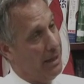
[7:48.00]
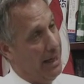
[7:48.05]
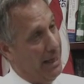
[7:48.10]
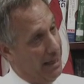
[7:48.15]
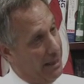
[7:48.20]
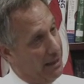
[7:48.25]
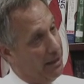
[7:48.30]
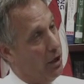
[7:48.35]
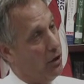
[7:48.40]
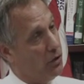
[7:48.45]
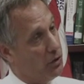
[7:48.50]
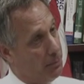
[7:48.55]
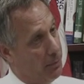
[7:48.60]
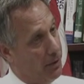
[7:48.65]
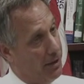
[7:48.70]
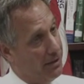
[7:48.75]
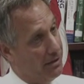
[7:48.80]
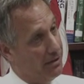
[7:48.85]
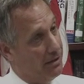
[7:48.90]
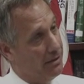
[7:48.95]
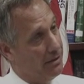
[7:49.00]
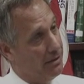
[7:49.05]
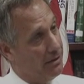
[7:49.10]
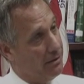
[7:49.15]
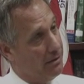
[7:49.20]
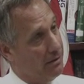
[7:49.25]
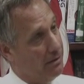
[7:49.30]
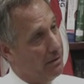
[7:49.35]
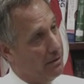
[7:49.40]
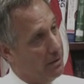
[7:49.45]
And in those
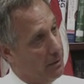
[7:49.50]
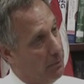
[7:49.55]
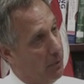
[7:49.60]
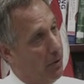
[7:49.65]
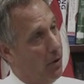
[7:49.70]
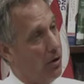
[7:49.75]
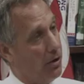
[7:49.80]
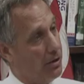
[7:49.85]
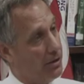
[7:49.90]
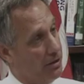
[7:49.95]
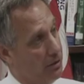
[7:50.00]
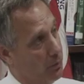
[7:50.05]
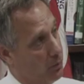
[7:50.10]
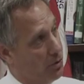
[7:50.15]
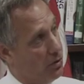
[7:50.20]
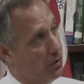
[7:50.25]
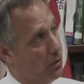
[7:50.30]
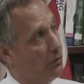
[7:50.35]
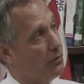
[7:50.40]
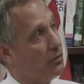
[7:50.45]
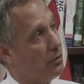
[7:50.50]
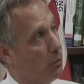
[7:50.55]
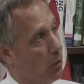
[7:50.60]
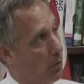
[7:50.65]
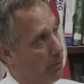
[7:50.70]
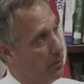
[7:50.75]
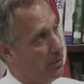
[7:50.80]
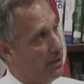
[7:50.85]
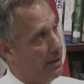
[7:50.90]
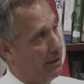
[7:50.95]
places, the parks and the reserves are
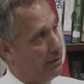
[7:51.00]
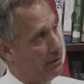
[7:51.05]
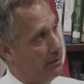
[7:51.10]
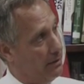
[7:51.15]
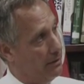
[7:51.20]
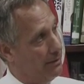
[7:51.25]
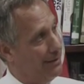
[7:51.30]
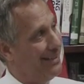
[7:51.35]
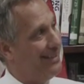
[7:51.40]
more protected.